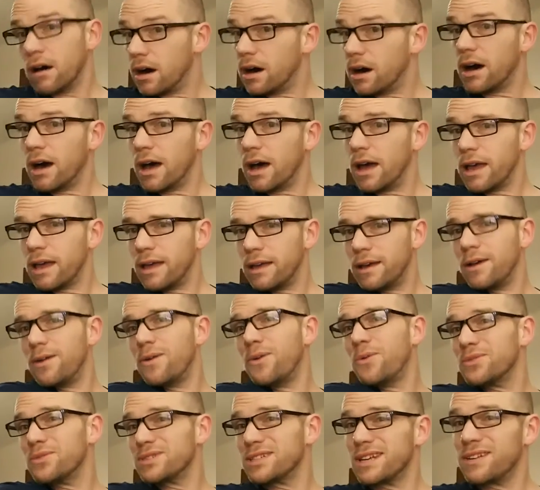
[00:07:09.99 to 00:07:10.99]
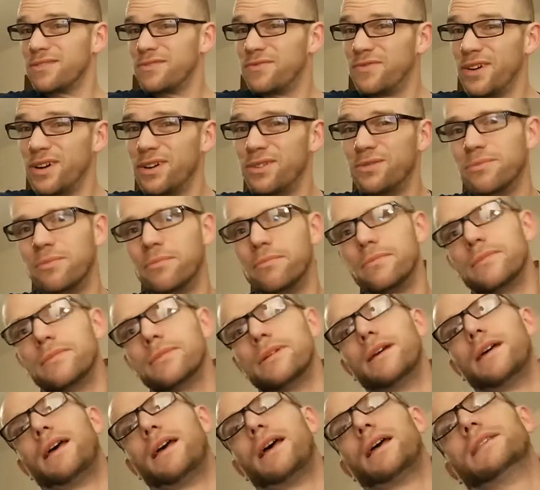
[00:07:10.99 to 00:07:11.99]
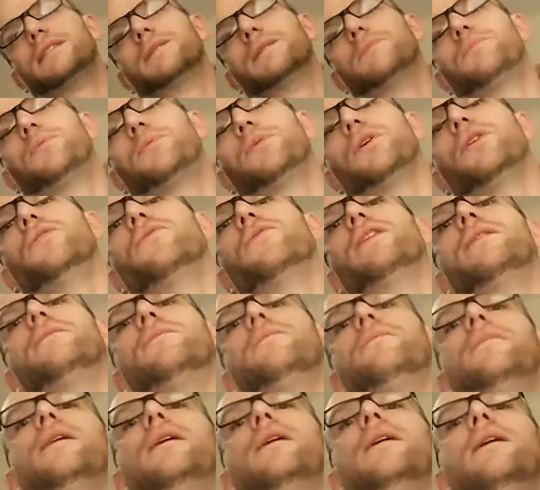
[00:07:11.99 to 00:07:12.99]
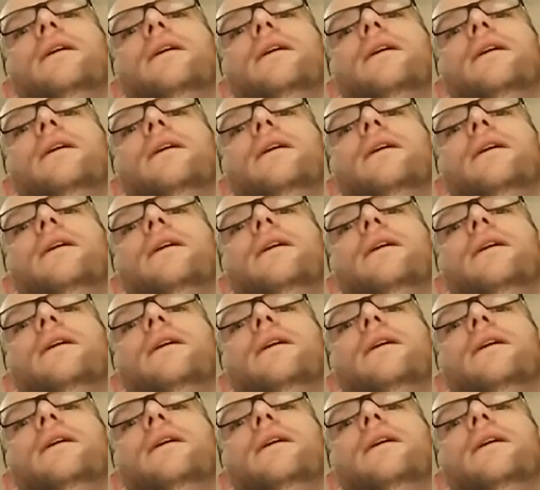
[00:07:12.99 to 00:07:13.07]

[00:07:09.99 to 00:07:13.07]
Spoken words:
I was in a film. And to prove it,